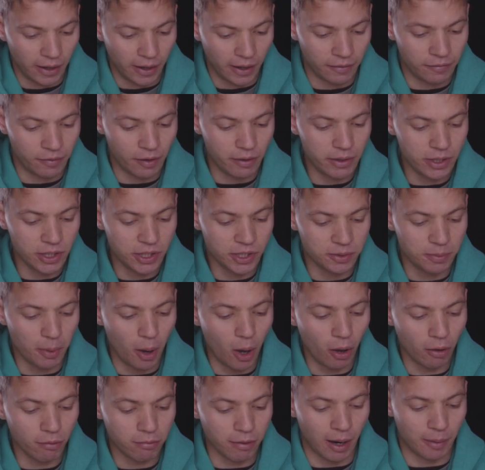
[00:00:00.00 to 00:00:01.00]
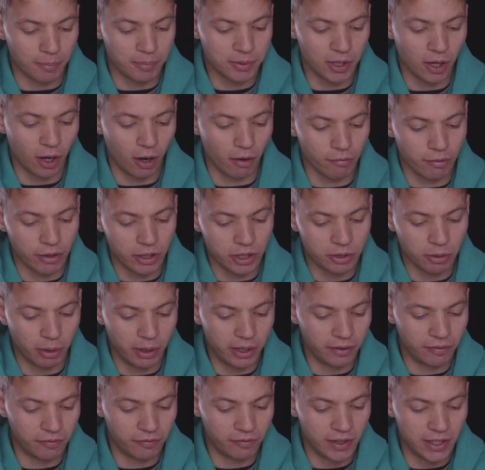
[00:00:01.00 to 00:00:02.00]
A very small raptor hovering
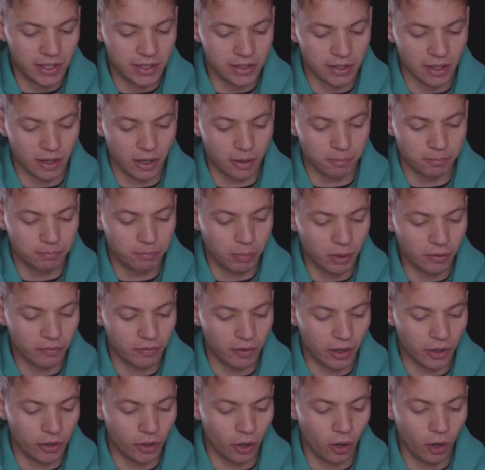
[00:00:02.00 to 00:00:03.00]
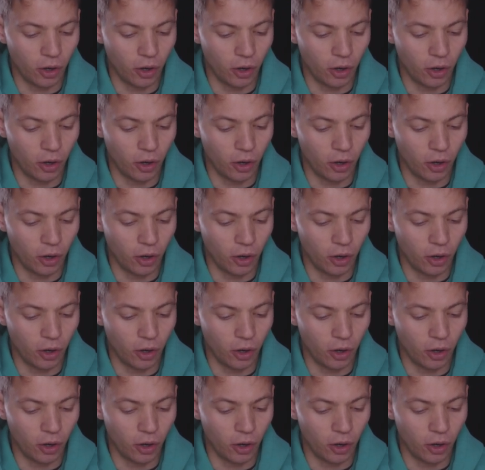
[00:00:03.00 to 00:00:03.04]
20 feet above an